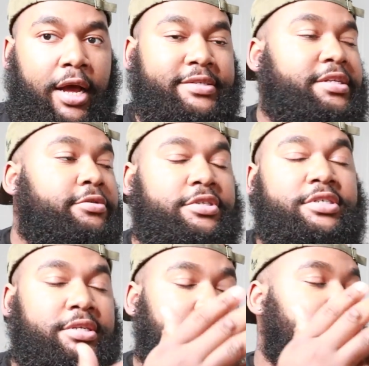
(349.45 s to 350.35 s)
I still
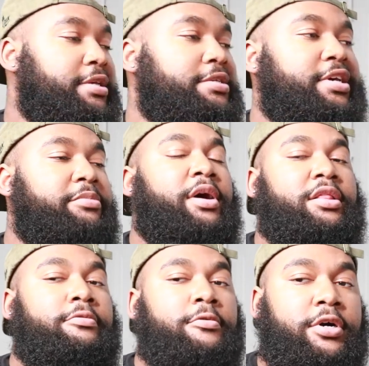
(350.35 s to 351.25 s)
think Jay
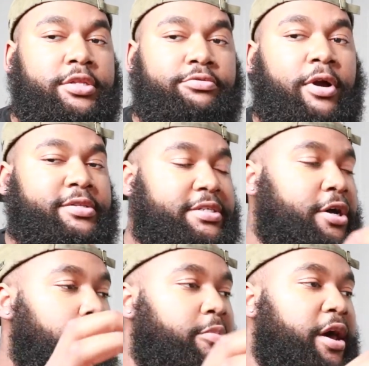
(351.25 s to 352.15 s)
Molley won throughout this
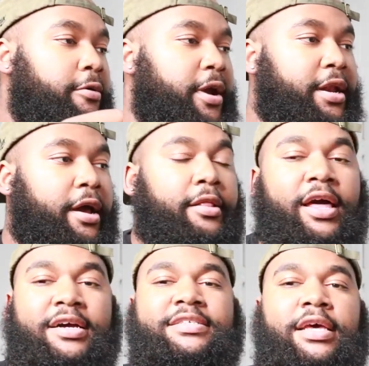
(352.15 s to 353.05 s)
whole battle right now.
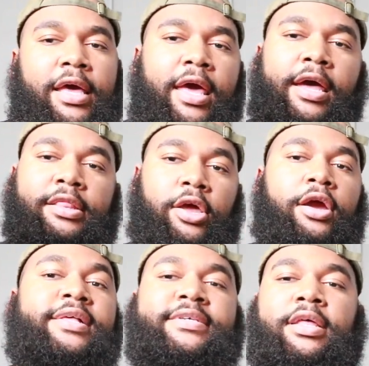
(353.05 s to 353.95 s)
Like I said, there
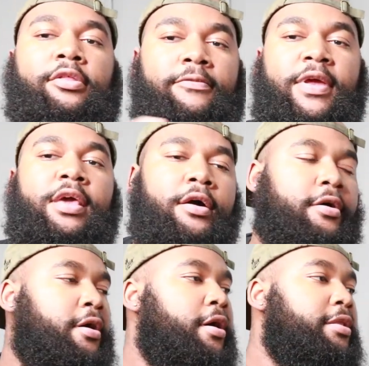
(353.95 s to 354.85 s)
is another
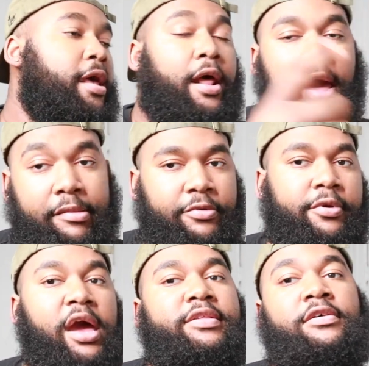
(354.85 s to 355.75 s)
video that I have to
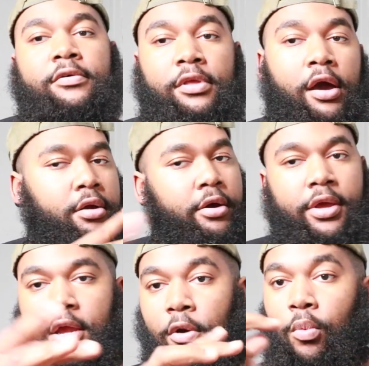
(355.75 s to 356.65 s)
react to. Y'all go
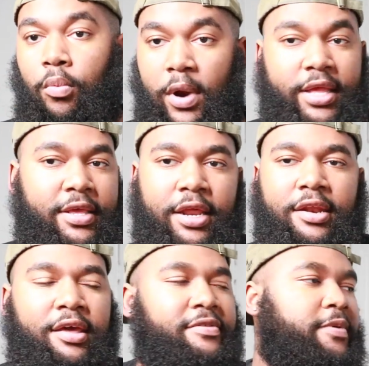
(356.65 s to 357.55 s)
ahead and go right to
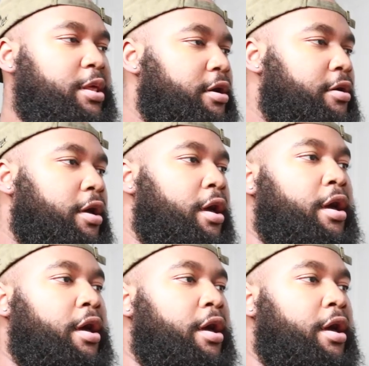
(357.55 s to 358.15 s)
that next video.